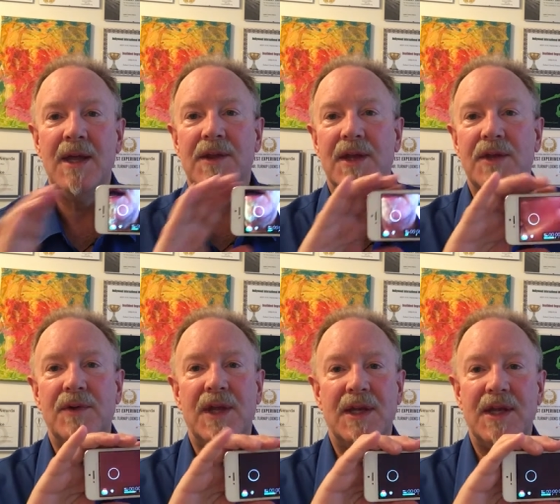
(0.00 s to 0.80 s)
that you
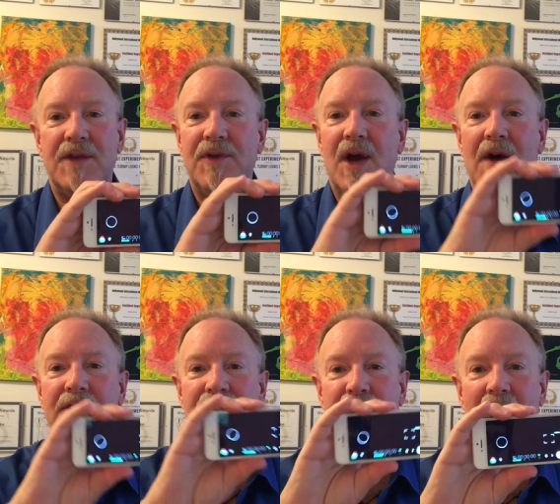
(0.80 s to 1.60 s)
need. If you have
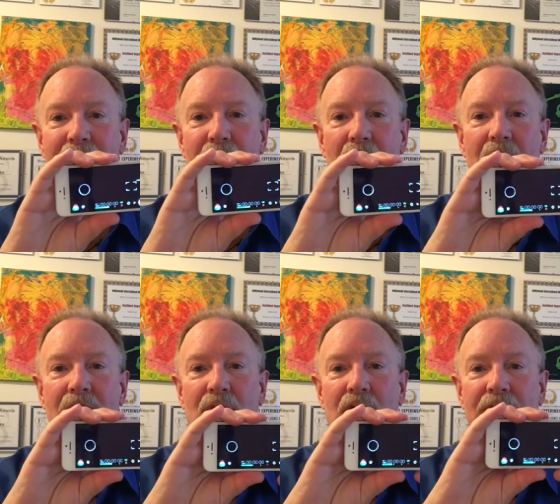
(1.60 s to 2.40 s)
a tripod,
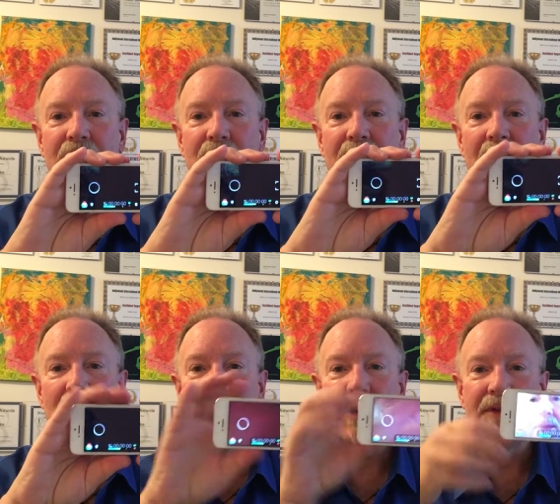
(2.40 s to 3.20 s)
or if you can get
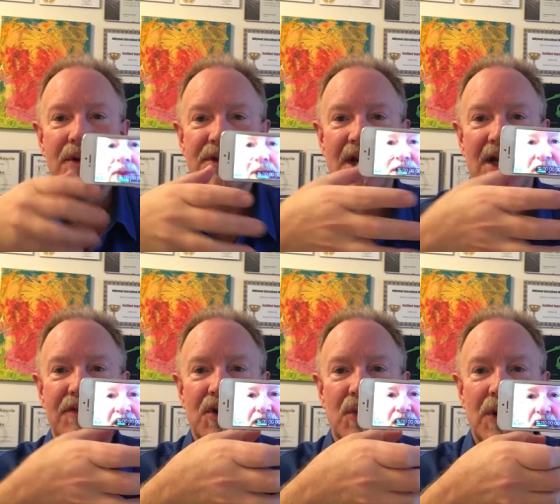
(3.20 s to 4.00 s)
one of those kind
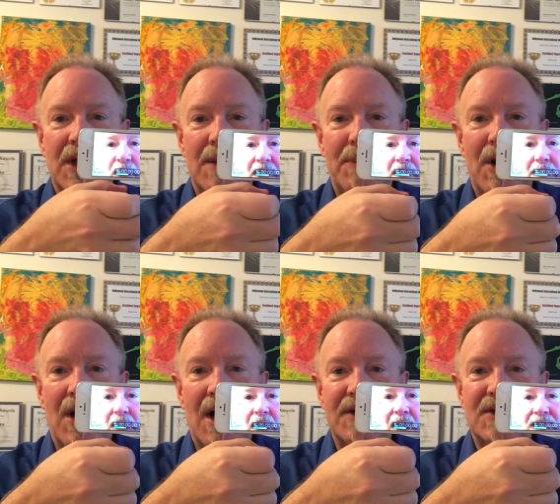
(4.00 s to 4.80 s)
of gorilla
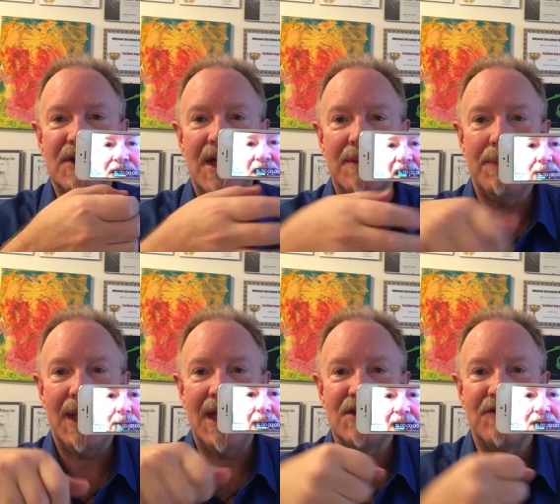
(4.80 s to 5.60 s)
pods that
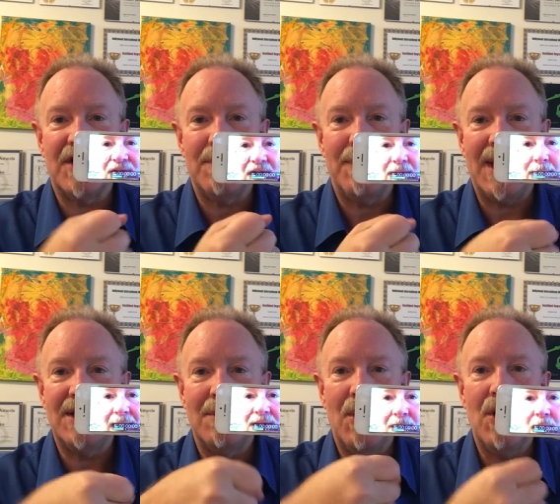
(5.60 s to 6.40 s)
is very
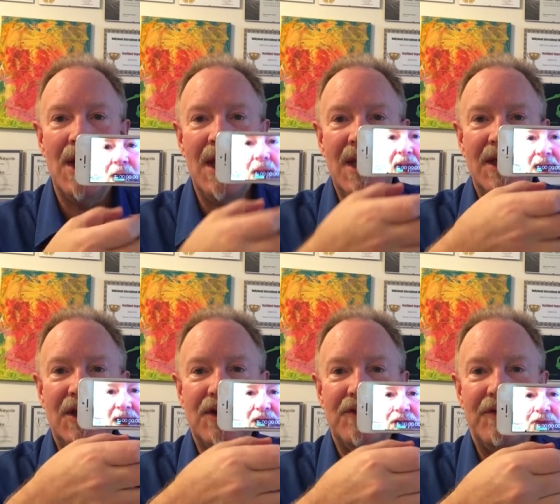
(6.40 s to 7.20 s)
bendable,
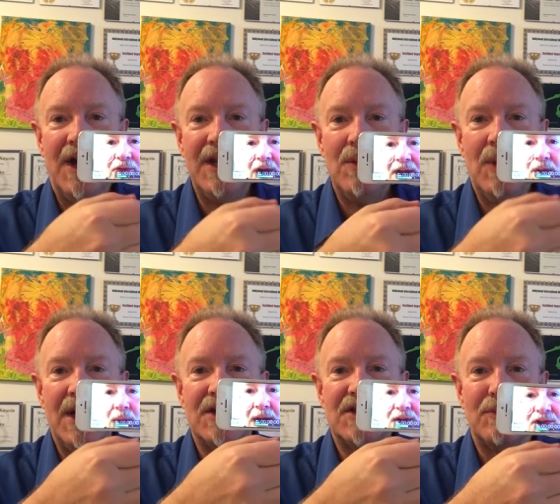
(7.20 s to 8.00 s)
you can find a way
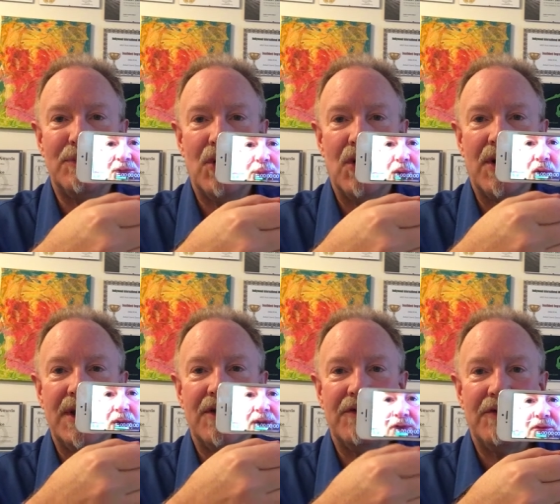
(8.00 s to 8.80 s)
to support
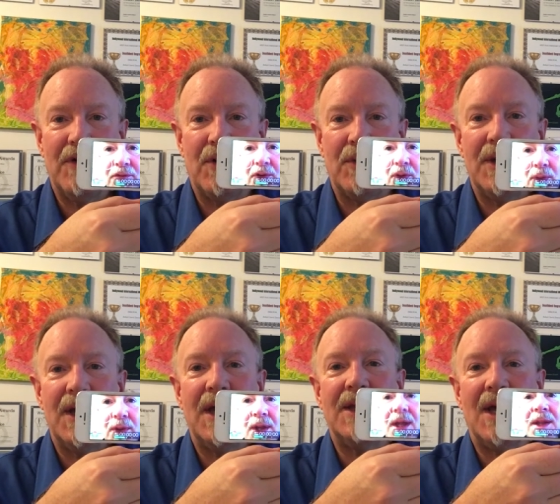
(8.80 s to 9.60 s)
your phone,
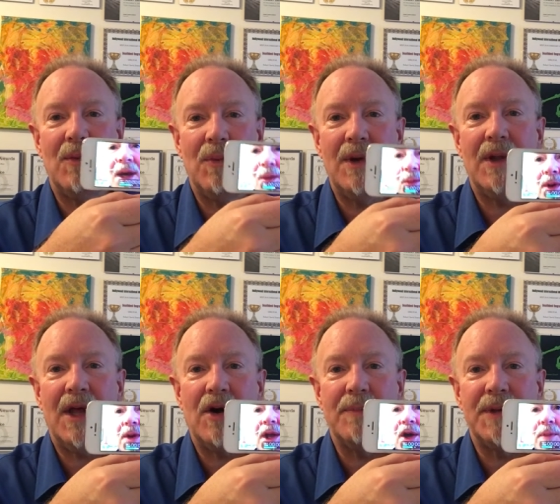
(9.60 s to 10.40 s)
and that will
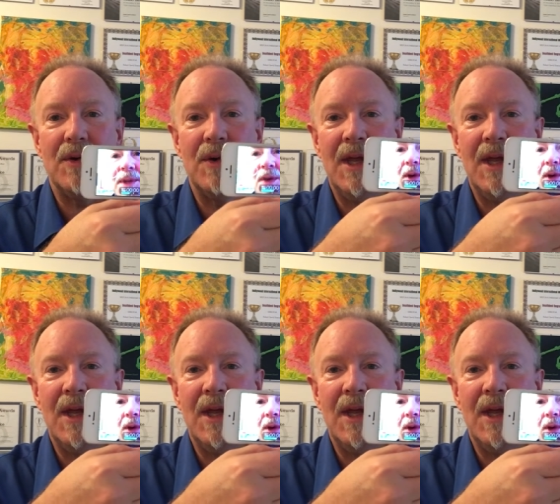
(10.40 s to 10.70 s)
help you.